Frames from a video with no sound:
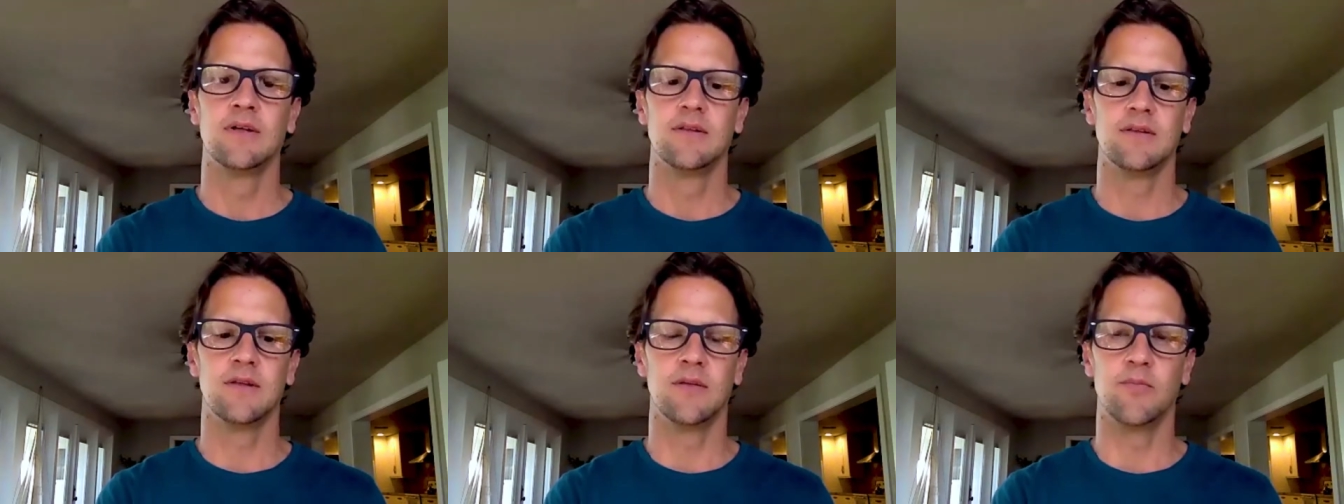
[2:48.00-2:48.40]

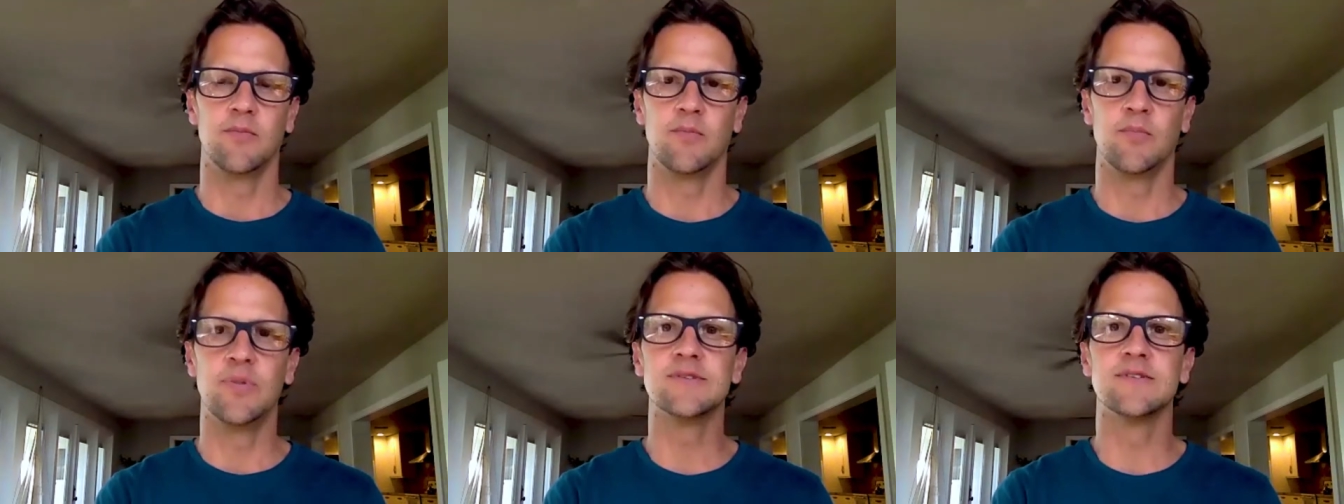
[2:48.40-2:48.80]
the
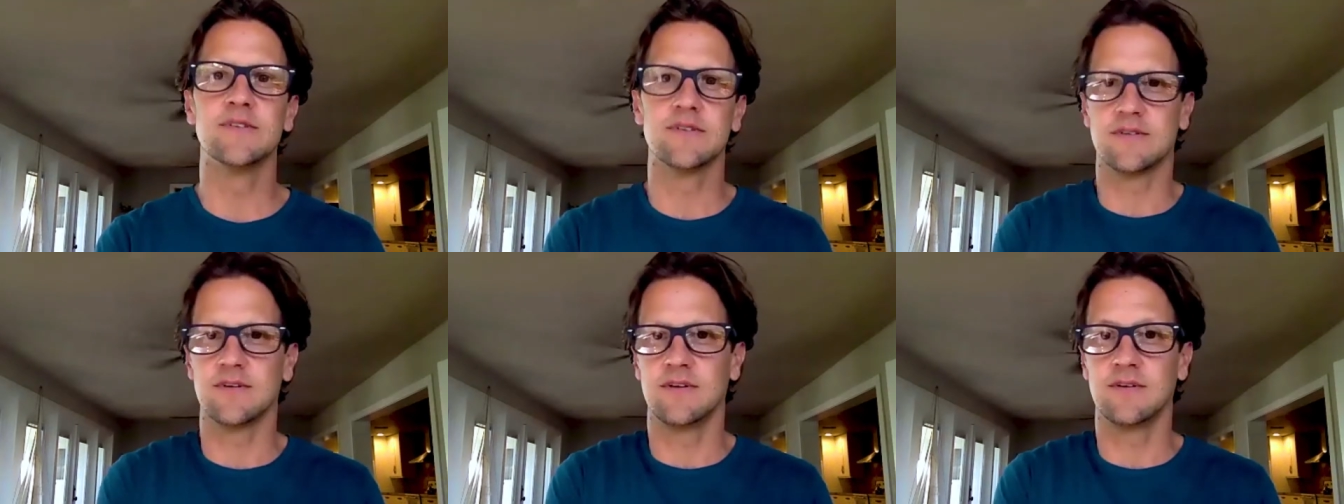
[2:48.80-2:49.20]

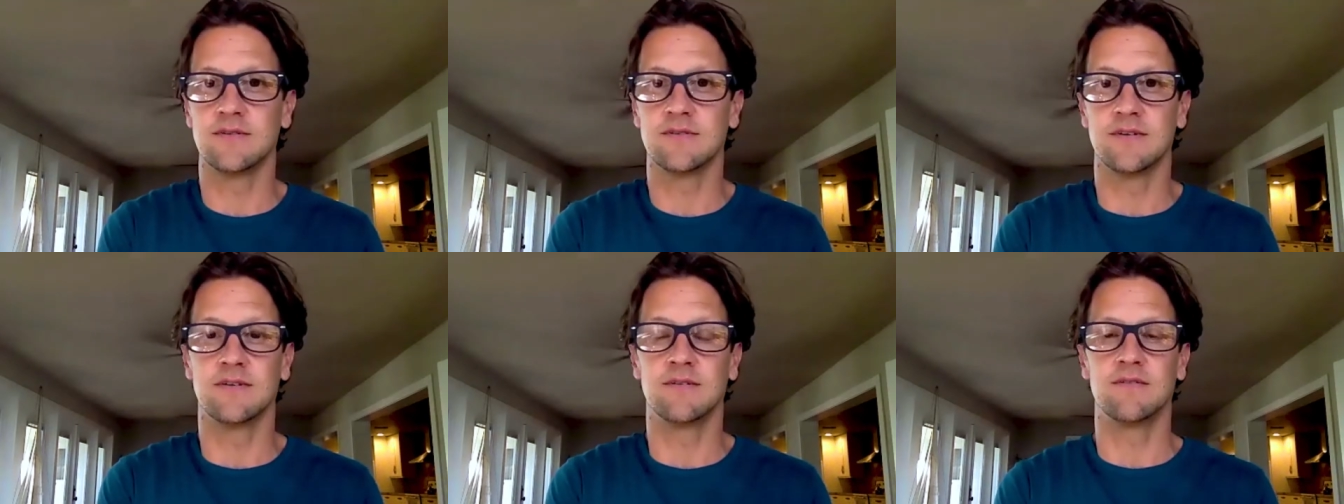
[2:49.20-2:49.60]

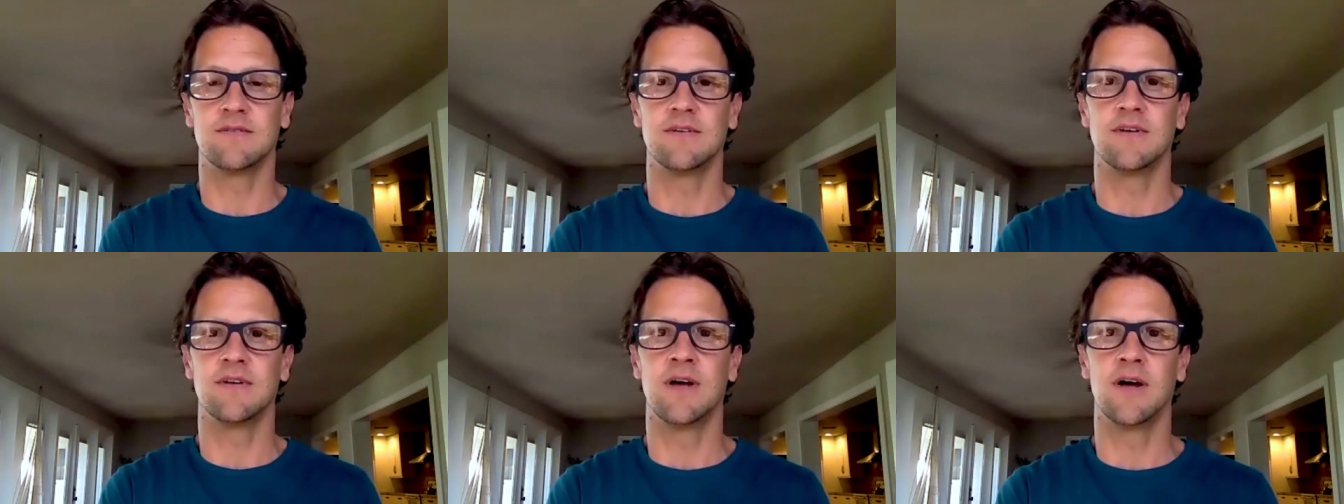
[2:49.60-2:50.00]
businesses and
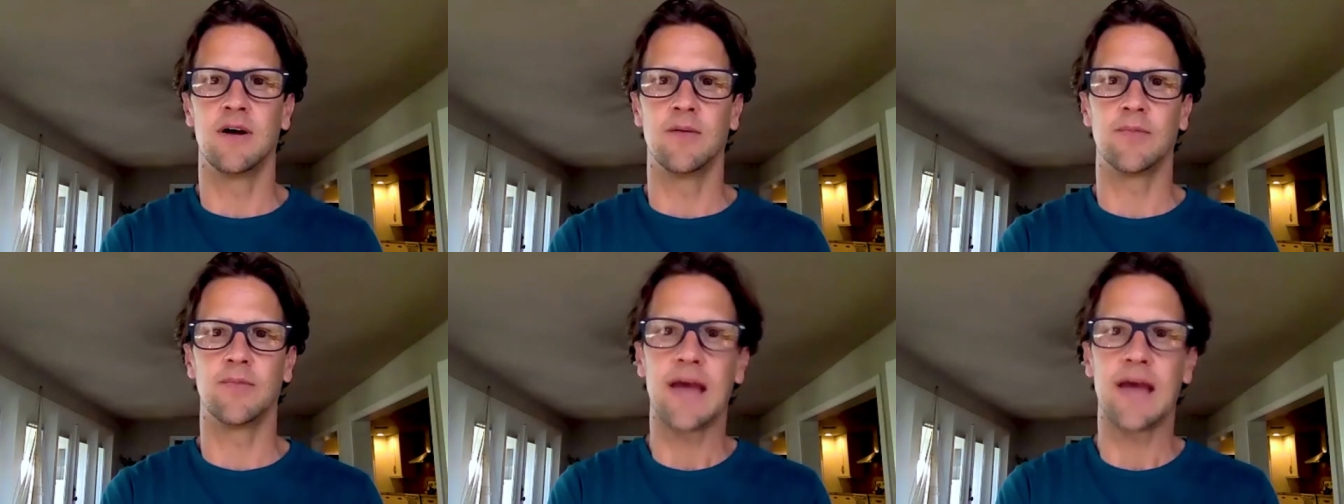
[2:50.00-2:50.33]
um,